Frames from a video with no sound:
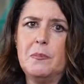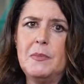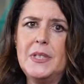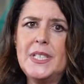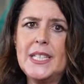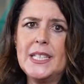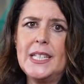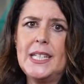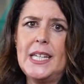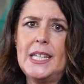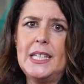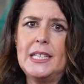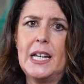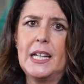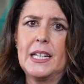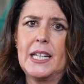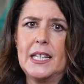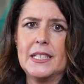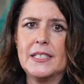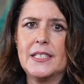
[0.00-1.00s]
mitigate
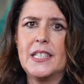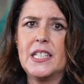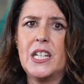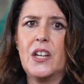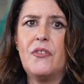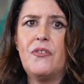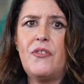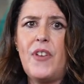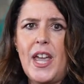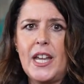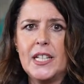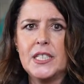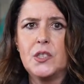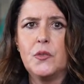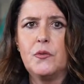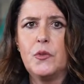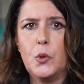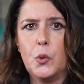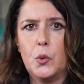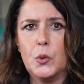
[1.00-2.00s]
against the effects
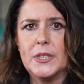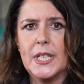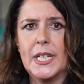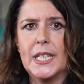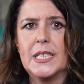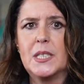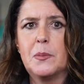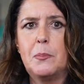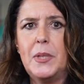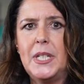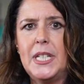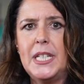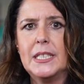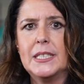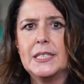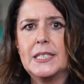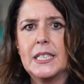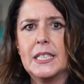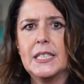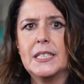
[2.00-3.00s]
of those
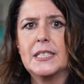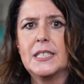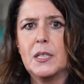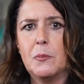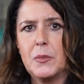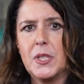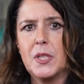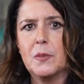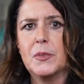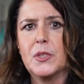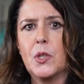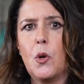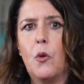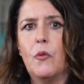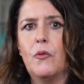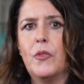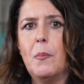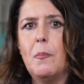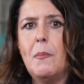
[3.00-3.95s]
experiencing symptoms of the